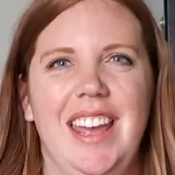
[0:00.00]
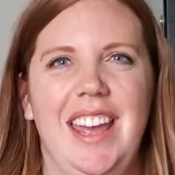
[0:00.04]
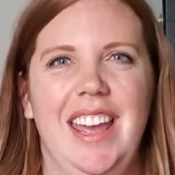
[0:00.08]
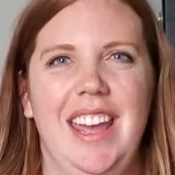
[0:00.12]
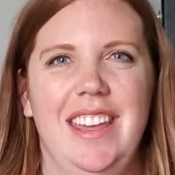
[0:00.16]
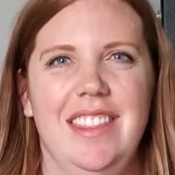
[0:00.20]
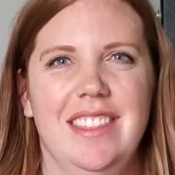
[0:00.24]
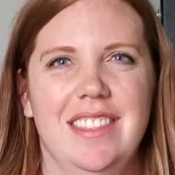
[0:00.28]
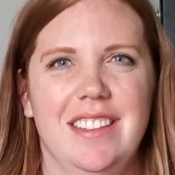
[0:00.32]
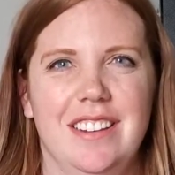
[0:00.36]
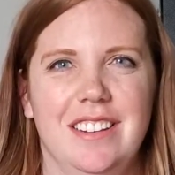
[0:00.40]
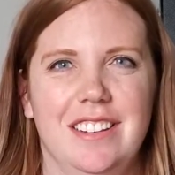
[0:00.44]

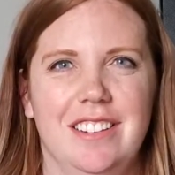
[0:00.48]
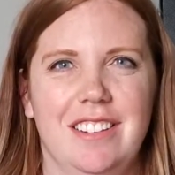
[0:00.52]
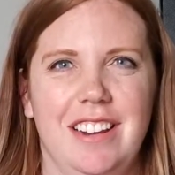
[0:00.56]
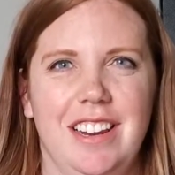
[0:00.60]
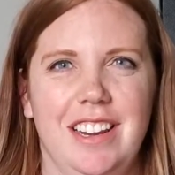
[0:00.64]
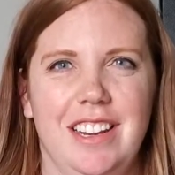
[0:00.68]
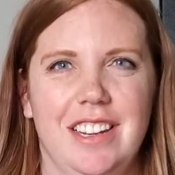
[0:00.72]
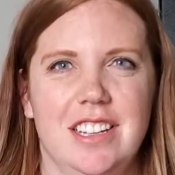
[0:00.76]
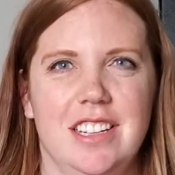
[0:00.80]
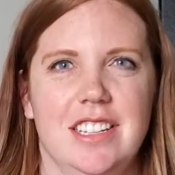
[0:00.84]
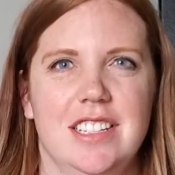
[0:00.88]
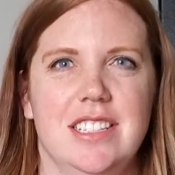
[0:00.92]
Hey third
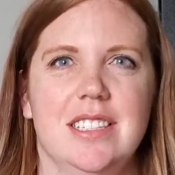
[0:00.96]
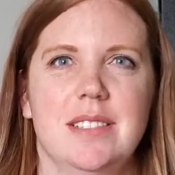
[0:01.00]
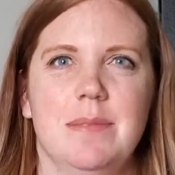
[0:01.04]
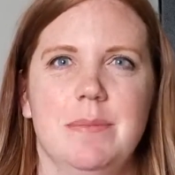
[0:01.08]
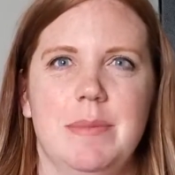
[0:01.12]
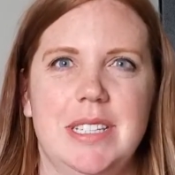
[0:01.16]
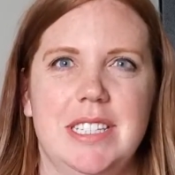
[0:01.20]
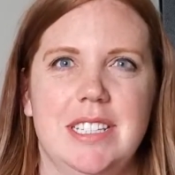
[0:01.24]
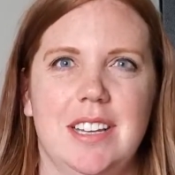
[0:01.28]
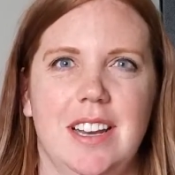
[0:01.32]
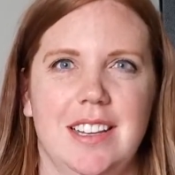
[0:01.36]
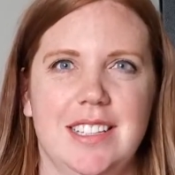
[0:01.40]
graders,
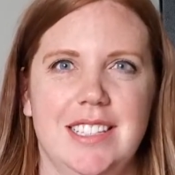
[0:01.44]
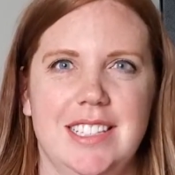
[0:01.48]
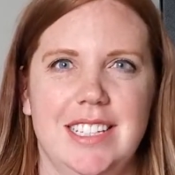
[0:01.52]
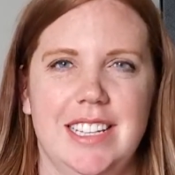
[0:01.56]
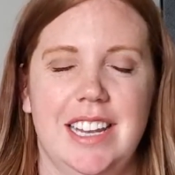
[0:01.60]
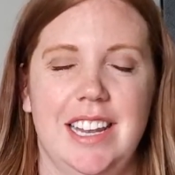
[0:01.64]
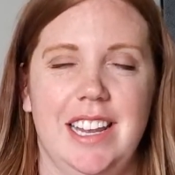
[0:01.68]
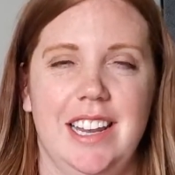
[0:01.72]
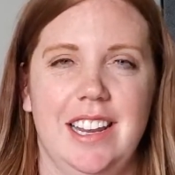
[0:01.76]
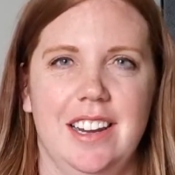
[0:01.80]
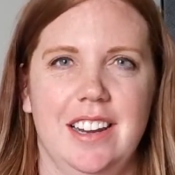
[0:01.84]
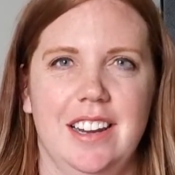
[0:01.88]
Ms.
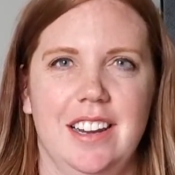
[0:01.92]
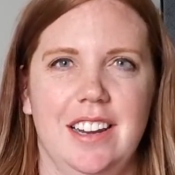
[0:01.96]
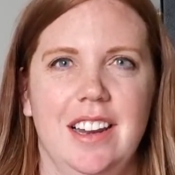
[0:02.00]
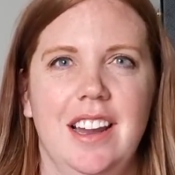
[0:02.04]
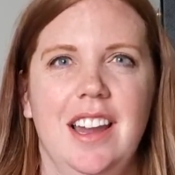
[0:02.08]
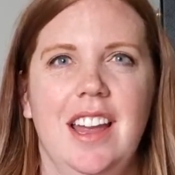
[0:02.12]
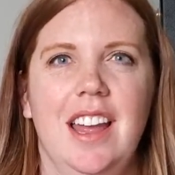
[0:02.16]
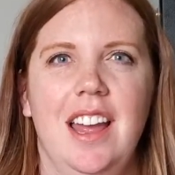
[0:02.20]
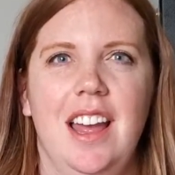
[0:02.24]
Hadzic here.